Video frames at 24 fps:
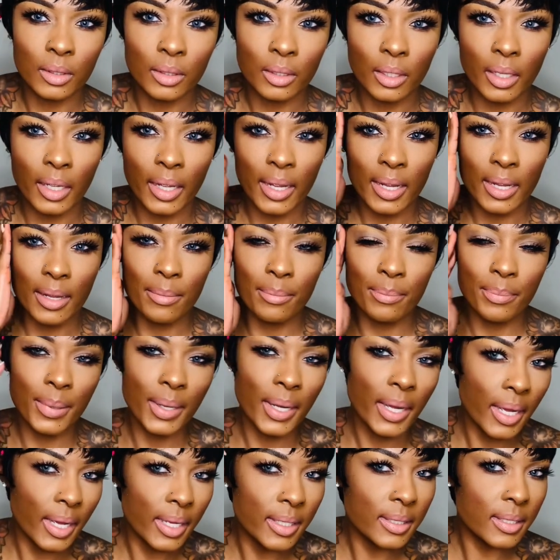Okay,
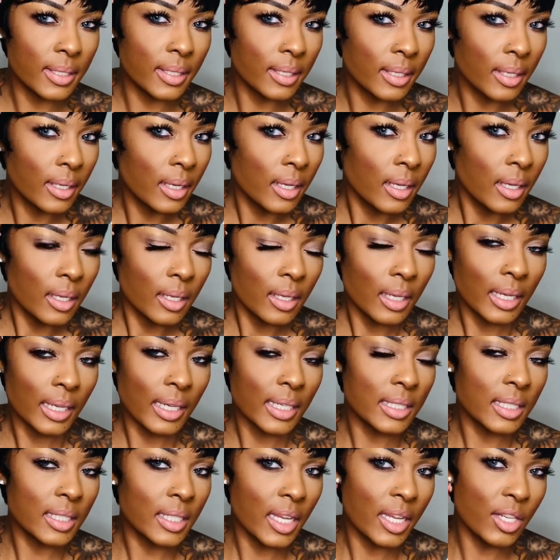but like I
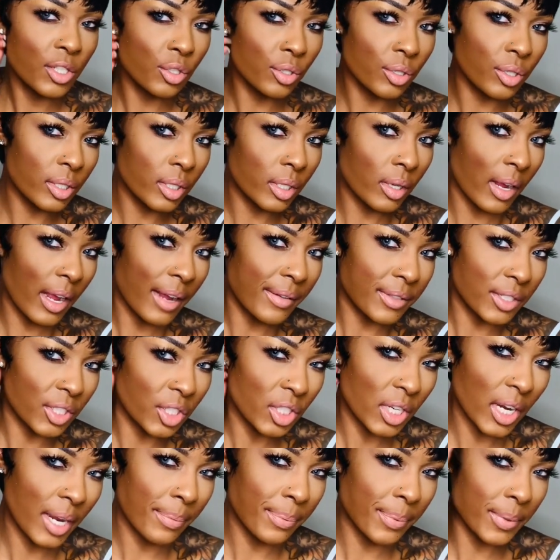said, you're just going to have to
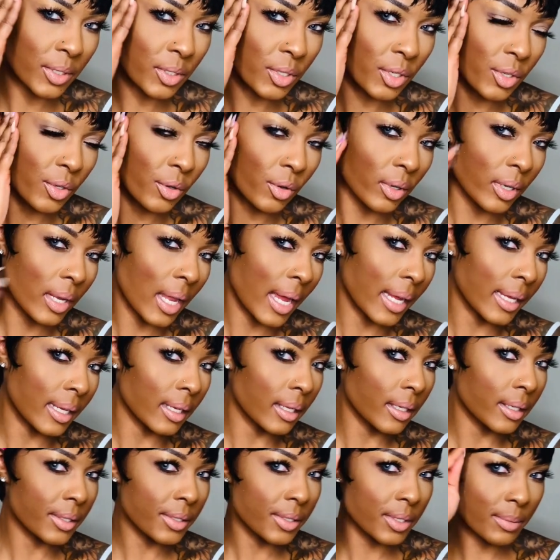shape it to your liking
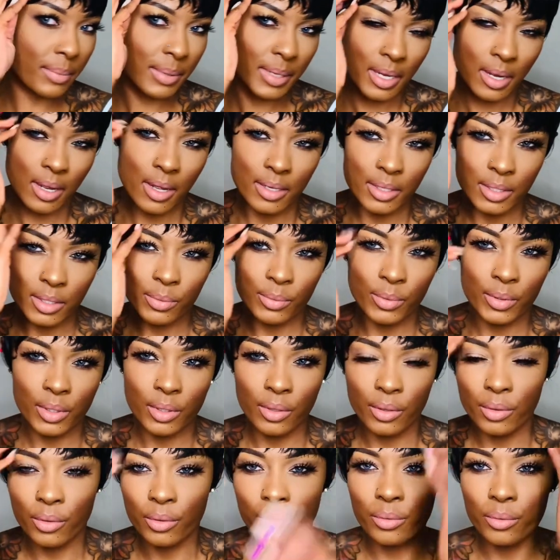because to be honest with
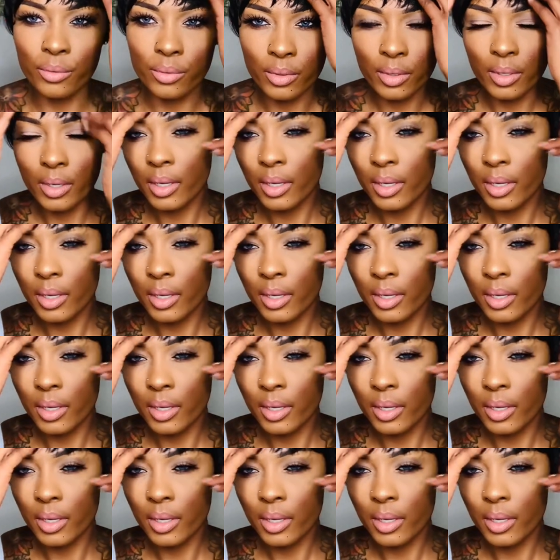you,